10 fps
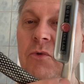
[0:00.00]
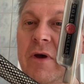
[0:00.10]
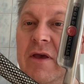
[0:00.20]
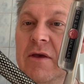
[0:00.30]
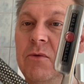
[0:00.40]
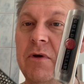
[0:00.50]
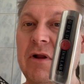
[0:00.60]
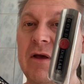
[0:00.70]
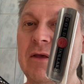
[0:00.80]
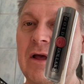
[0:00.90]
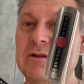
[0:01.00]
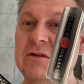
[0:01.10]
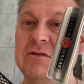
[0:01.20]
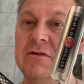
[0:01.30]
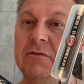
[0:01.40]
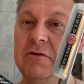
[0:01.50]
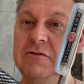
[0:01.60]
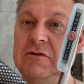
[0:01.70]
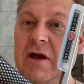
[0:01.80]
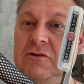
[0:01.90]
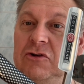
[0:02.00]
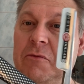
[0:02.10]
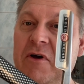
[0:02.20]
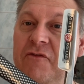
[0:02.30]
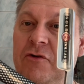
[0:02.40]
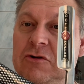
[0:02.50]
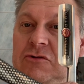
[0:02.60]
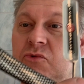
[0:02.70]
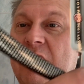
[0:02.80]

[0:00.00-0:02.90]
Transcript: away when I got it. It's actually my first